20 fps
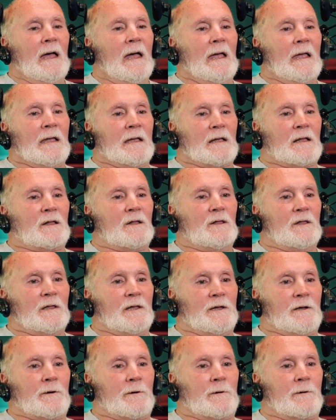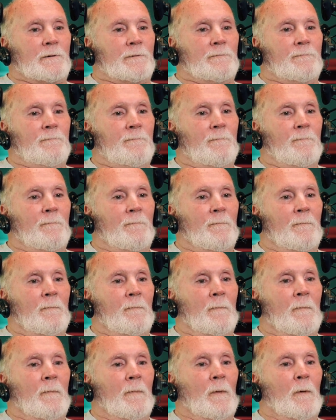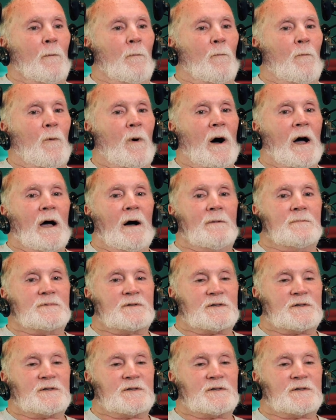and clear while I'm